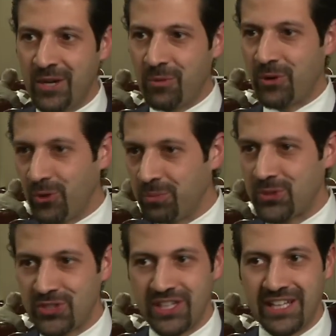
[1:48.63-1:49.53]
We're
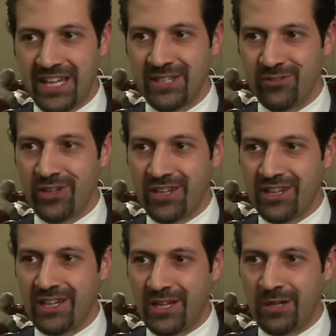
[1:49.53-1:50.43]
almost at the end of the
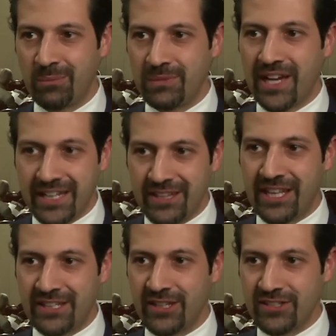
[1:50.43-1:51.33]
um, light at the
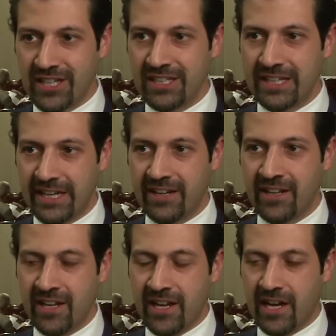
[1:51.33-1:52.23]
end of the tunnel here.
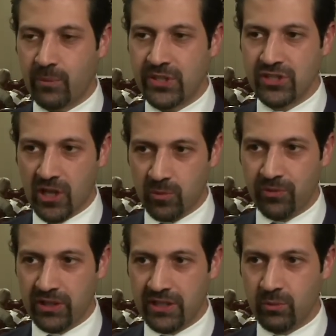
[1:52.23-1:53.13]
And we're just
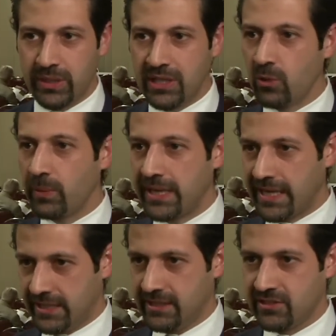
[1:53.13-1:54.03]
hopeful that we don't make
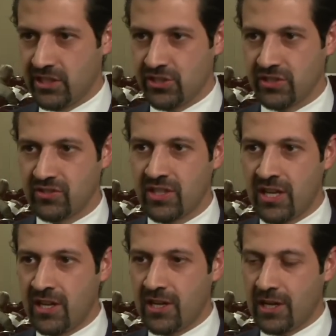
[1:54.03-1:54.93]
any decisions
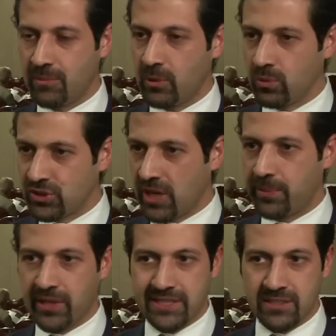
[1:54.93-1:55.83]
um, that will
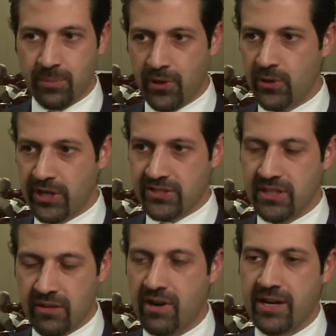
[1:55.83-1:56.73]
jeopardize the progress
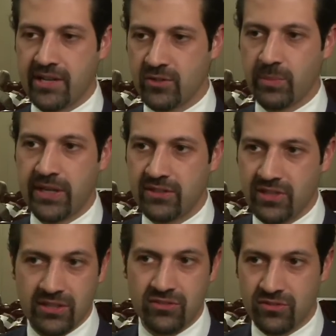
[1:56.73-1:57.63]
that Iraq has made
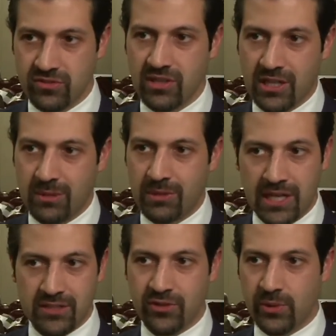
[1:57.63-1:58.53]
since um, the
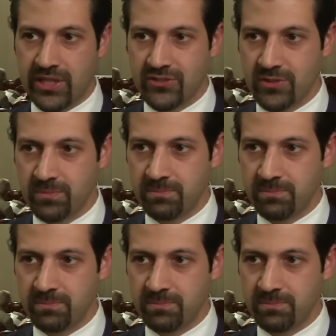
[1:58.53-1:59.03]
last few years.